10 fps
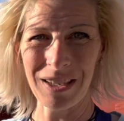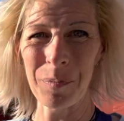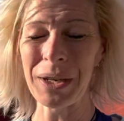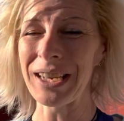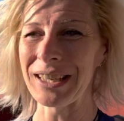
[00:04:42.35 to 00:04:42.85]

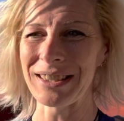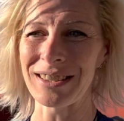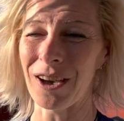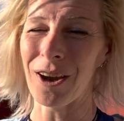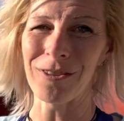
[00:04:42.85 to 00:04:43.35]
because
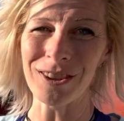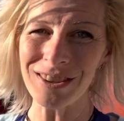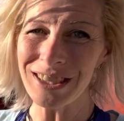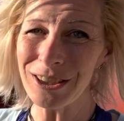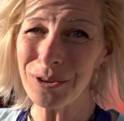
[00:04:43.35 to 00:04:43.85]

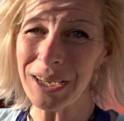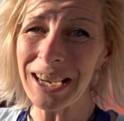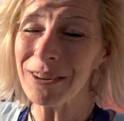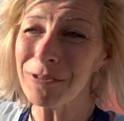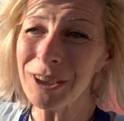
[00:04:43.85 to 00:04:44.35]
obviously you
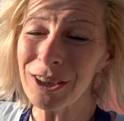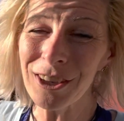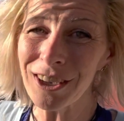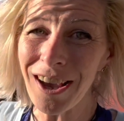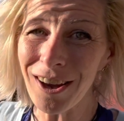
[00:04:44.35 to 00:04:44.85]
can't figure
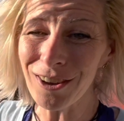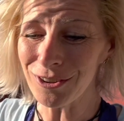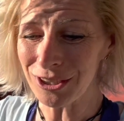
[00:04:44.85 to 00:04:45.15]
it out.